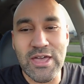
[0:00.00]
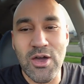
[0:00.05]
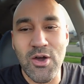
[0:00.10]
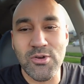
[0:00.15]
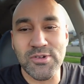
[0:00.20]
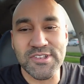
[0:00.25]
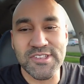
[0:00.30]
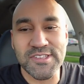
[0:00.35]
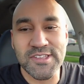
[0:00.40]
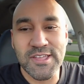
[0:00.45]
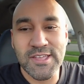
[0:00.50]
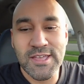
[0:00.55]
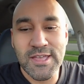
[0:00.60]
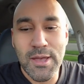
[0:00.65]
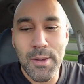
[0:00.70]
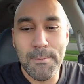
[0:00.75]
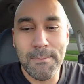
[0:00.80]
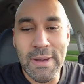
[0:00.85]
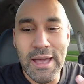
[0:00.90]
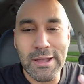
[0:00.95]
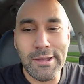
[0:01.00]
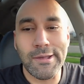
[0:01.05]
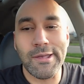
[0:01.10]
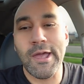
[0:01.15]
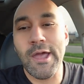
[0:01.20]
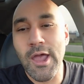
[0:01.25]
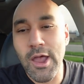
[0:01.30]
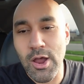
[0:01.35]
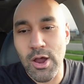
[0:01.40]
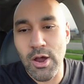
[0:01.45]
out my
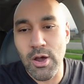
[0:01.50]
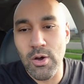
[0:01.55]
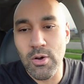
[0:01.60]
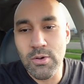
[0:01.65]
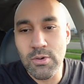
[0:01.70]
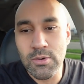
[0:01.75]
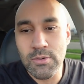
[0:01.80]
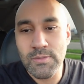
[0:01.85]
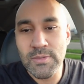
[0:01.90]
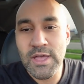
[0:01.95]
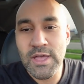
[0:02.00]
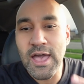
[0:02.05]
girl,